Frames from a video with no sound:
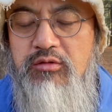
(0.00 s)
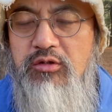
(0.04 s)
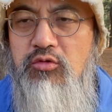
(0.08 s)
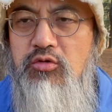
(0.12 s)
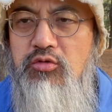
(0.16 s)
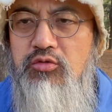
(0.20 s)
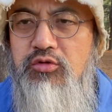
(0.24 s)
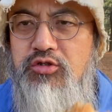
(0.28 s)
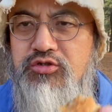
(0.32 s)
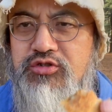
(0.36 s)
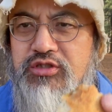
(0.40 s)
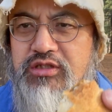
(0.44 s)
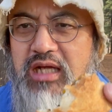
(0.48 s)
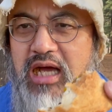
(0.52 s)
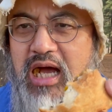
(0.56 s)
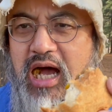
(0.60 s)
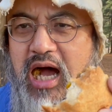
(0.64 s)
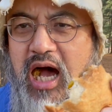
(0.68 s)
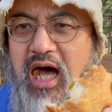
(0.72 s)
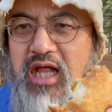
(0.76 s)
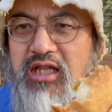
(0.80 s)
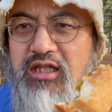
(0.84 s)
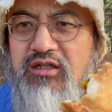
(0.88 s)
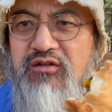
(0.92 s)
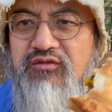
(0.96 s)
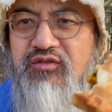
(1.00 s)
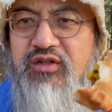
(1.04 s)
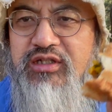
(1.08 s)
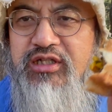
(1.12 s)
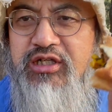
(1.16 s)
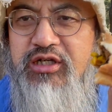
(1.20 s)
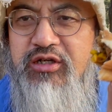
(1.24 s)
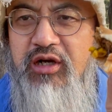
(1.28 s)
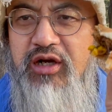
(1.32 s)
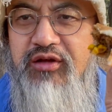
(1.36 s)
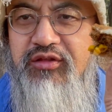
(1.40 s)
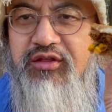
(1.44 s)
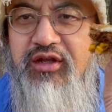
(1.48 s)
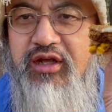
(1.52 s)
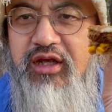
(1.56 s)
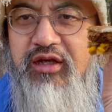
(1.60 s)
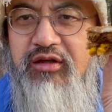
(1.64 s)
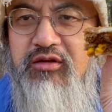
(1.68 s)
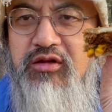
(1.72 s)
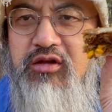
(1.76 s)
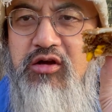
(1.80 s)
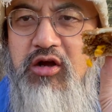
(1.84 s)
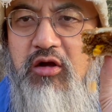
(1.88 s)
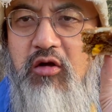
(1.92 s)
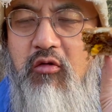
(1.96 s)
There's an olive in here, I think.
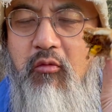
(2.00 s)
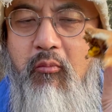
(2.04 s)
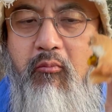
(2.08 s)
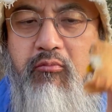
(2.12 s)
Look.